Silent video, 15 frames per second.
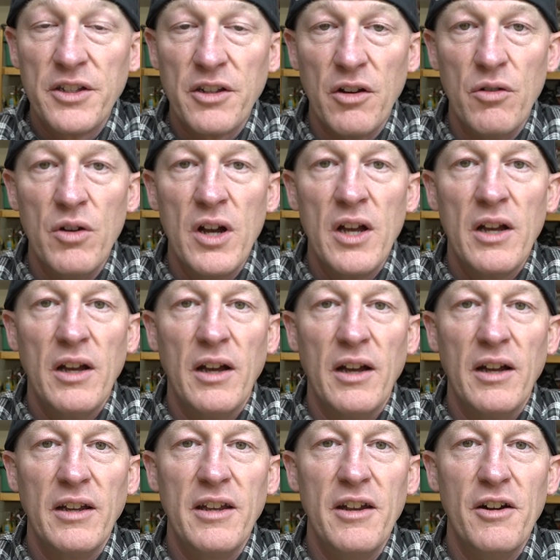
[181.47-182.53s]
so
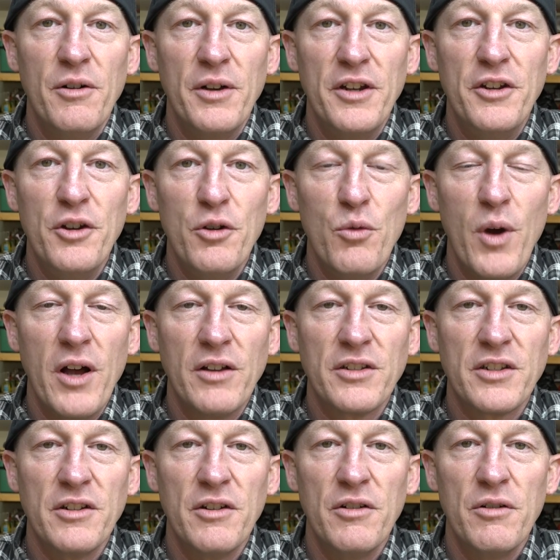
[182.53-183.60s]
you know, and do well.
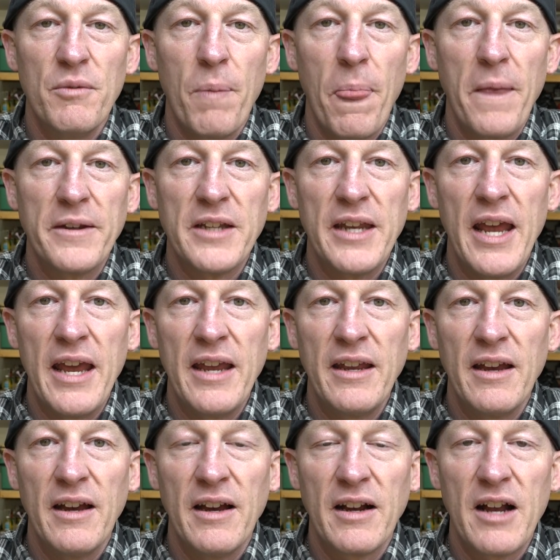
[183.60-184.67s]
So
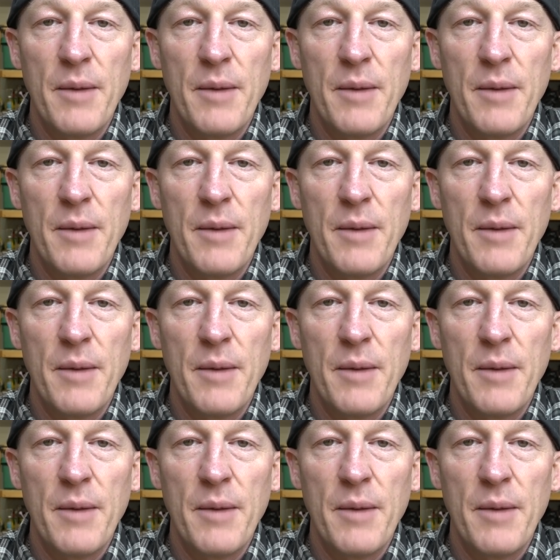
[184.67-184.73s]
today, a